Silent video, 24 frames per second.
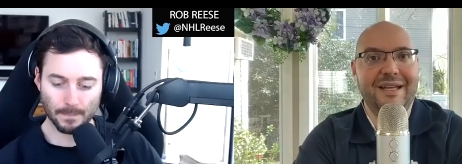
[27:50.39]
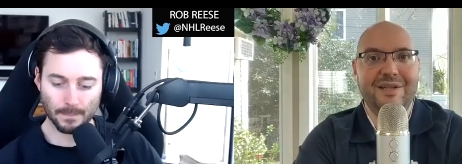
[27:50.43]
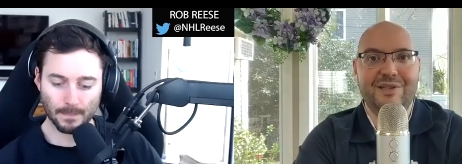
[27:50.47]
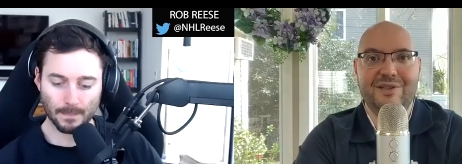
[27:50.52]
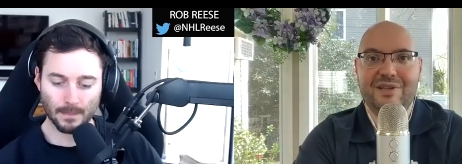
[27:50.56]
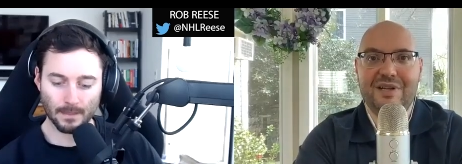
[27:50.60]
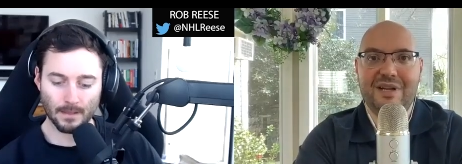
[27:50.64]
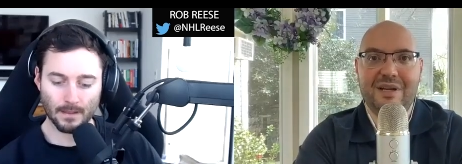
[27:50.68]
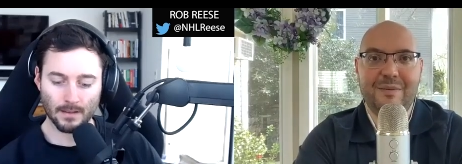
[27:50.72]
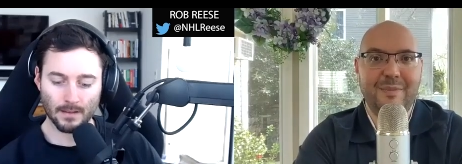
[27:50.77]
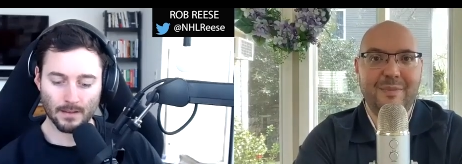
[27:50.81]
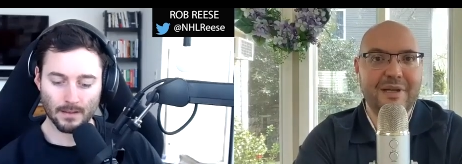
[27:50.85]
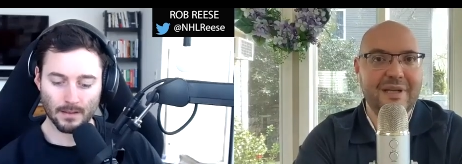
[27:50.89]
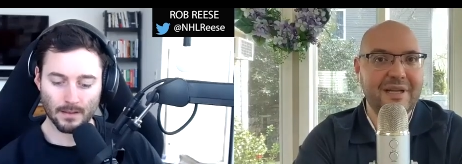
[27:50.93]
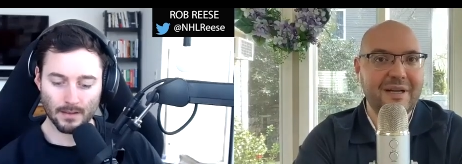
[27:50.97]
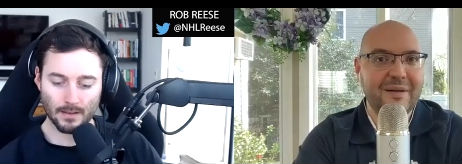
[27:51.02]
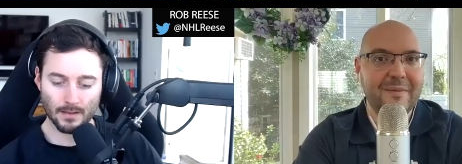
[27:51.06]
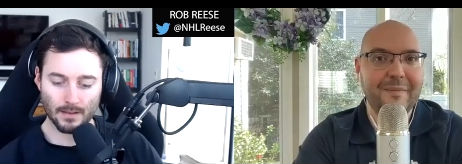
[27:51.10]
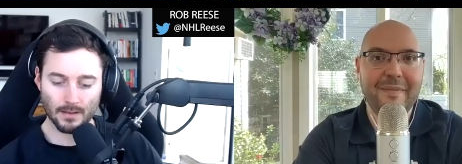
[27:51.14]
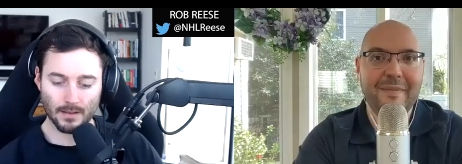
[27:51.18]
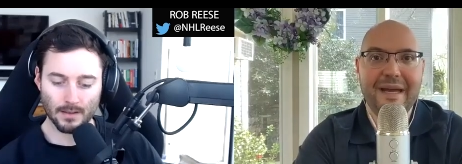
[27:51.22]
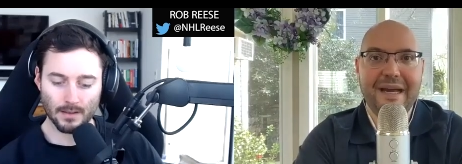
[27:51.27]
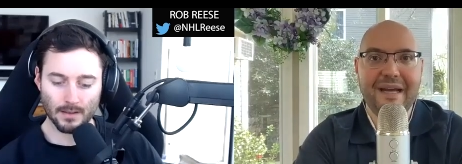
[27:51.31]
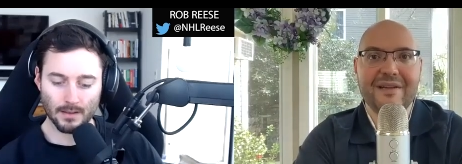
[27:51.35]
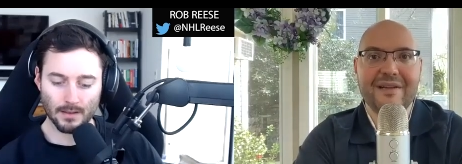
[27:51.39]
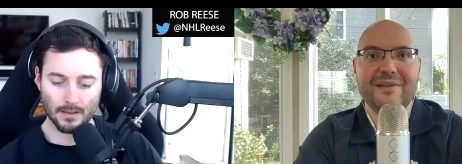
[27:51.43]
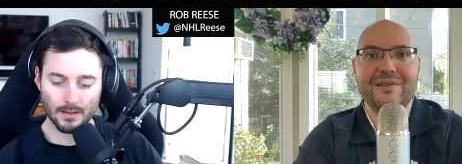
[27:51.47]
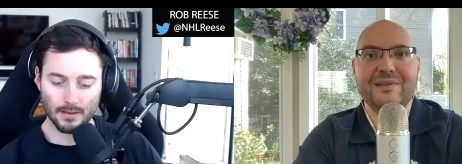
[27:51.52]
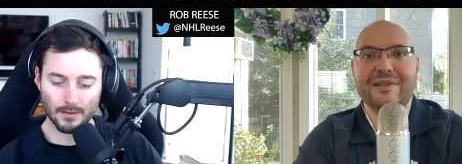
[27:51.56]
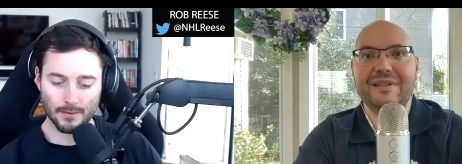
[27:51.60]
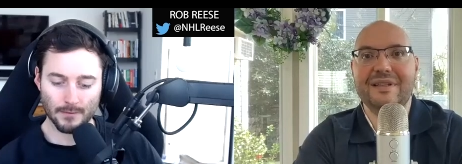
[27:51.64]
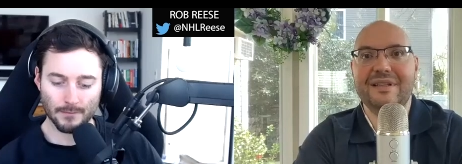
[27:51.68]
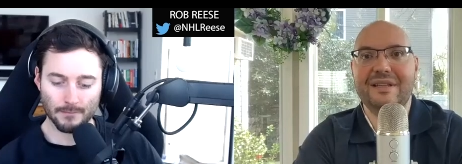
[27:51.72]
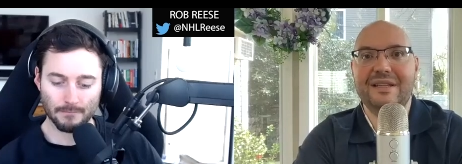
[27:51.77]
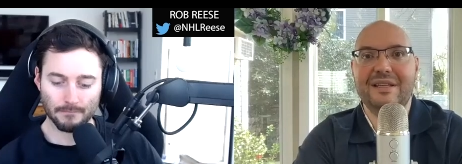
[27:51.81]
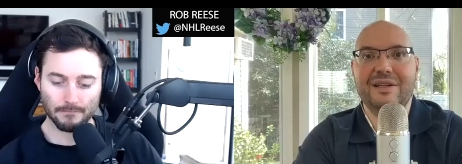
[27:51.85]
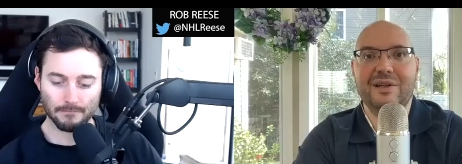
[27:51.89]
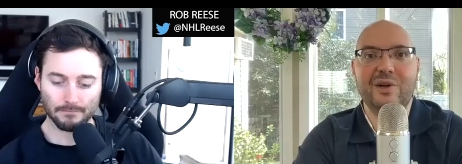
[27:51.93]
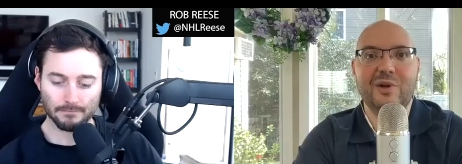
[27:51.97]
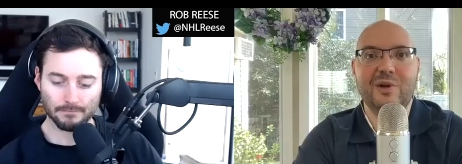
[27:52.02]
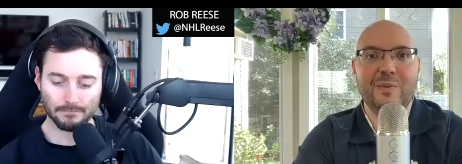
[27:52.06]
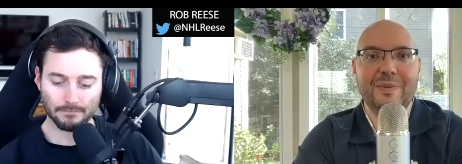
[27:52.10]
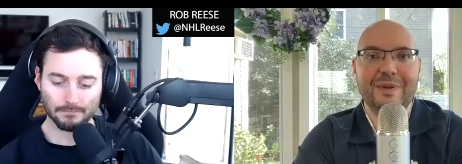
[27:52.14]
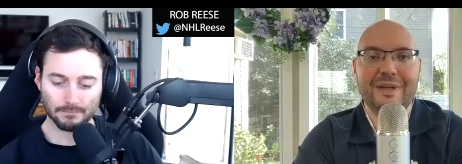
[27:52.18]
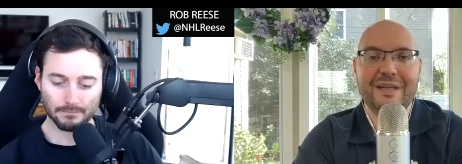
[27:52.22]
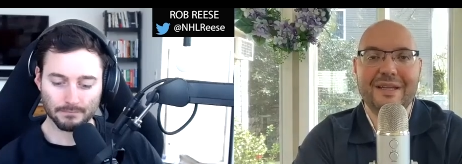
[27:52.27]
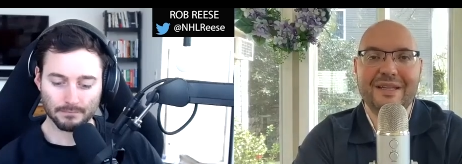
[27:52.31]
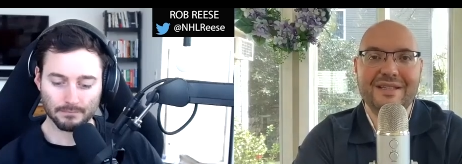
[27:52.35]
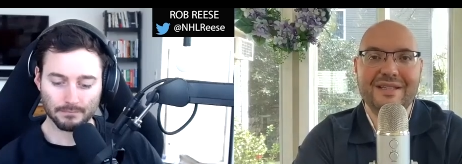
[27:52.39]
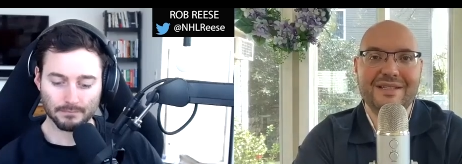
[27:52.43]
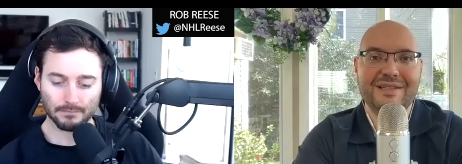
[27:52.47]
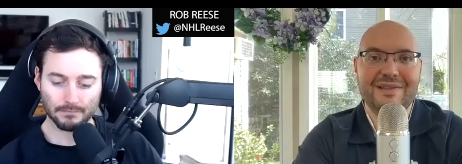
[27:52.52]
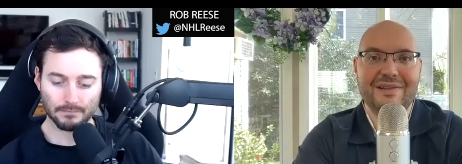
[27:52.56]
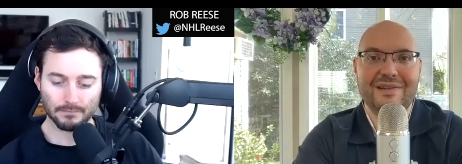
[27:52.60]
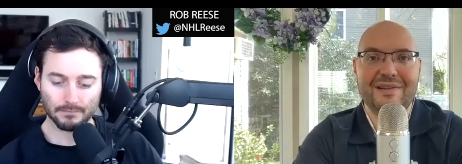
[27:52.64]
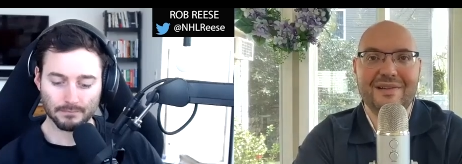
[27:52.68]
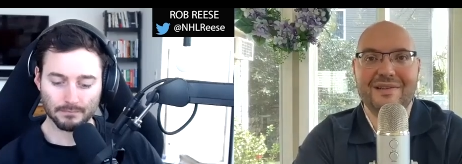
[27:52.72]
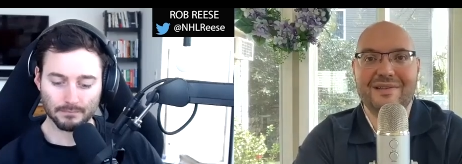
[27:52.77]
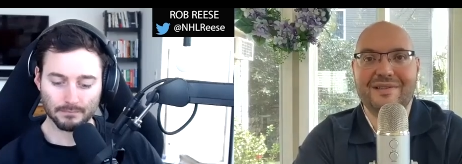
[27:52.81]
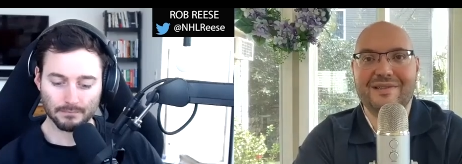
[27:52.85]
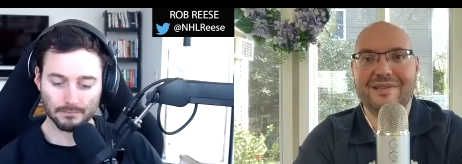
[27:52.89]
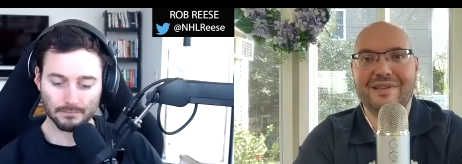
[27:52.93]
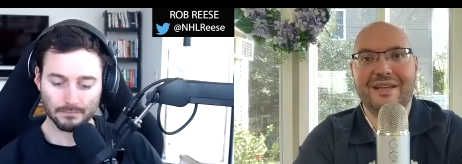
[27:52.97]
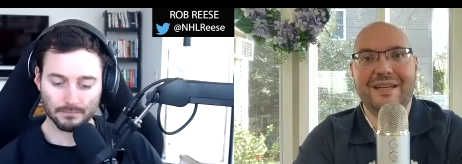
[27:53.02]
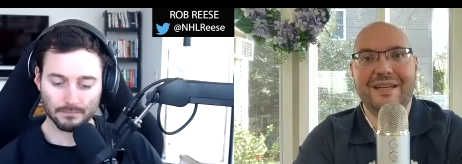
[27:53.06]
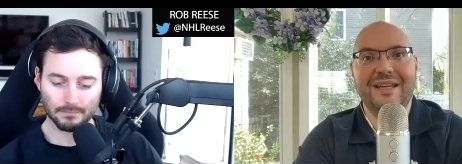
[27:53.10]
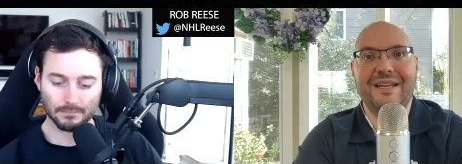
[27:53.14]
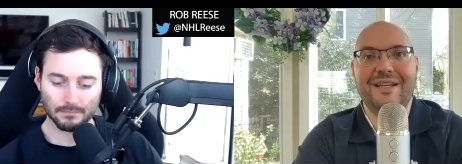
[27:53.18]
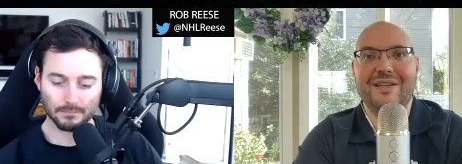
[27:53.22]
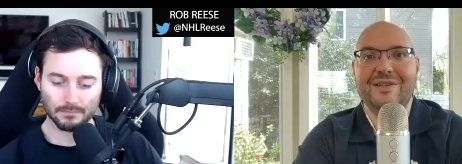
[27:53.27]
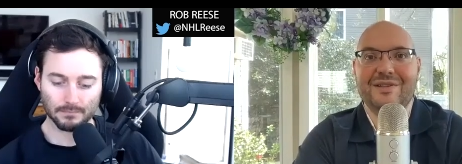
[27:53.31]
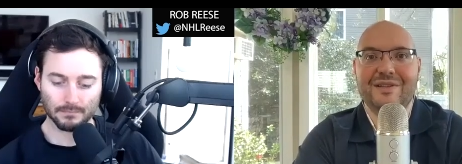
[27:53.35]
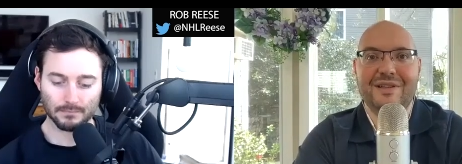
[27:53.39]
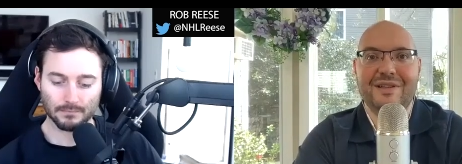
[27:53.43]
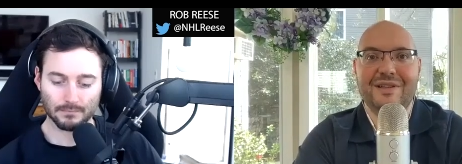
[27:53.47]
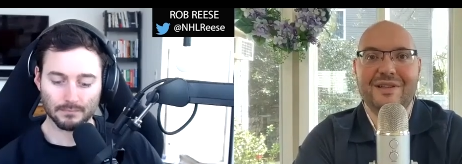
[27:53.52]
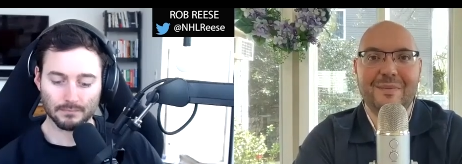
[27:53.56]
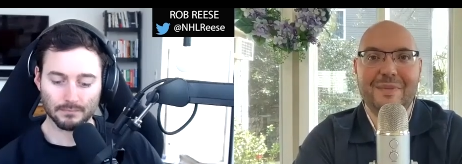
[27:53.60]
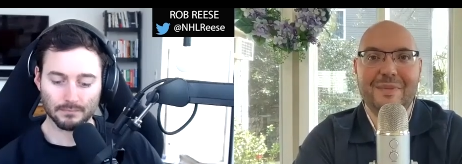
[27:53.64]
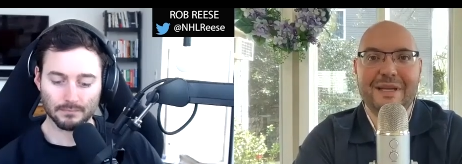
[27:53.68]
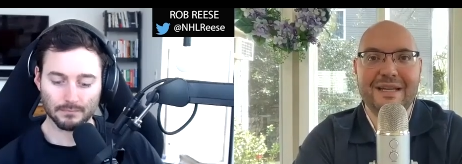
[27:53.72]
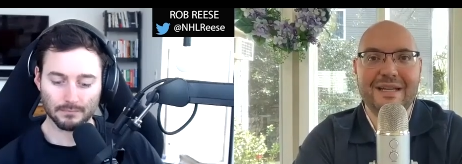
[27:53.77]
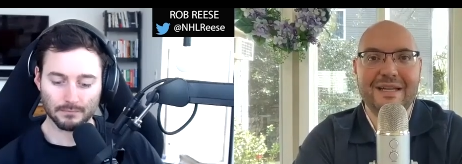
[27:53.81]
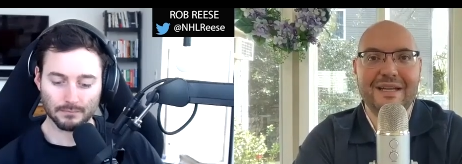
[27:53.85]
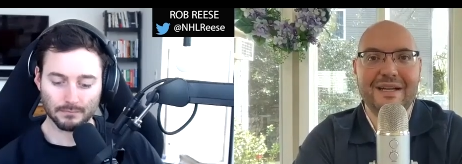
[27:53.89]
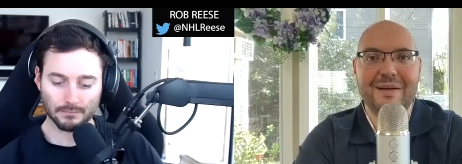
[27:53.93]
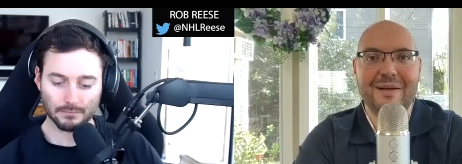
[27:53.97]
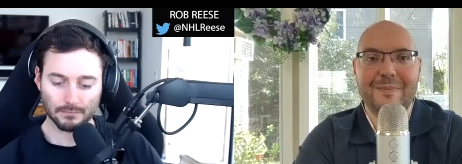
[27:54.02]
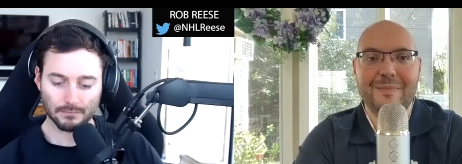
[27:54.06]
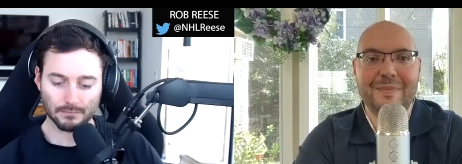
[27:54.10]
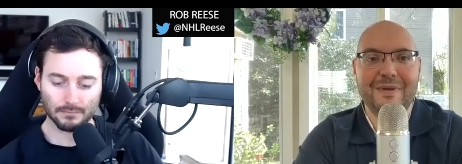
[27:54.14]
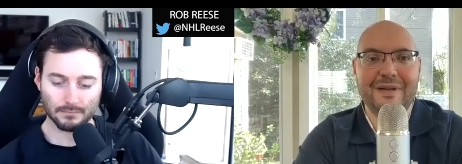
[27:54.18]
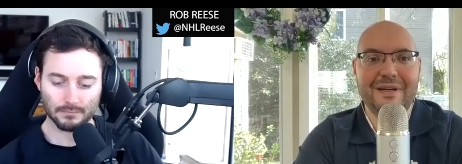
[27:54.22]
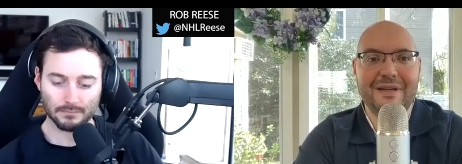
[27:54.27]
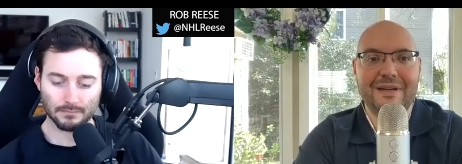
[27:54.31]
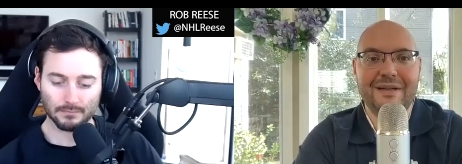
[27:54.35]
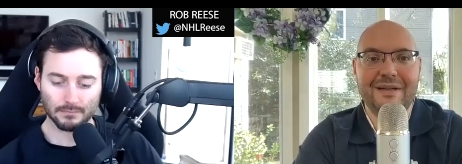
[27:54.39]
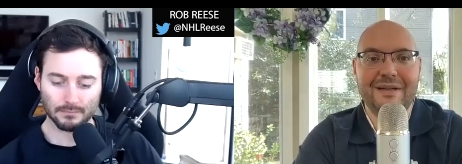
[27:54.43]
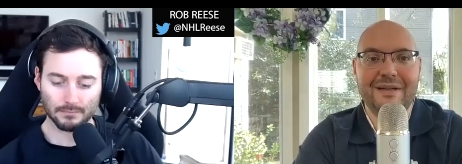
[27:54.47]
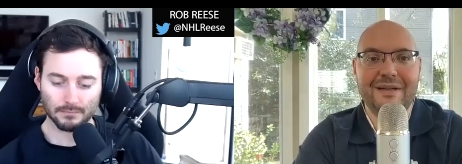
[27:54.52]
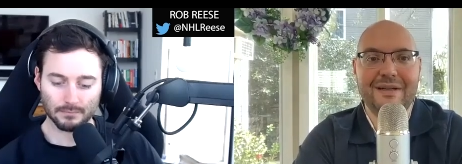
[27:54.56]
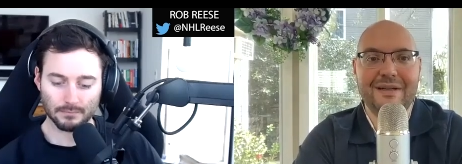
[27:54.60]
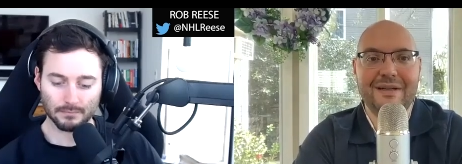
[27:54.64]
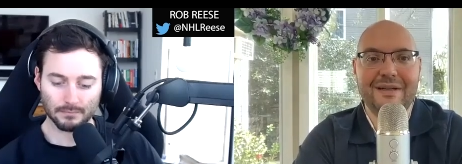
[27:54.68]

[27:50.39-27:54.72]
Speaker 1: Should I pick up McElhinney hoping he starts? Should I pick up uh,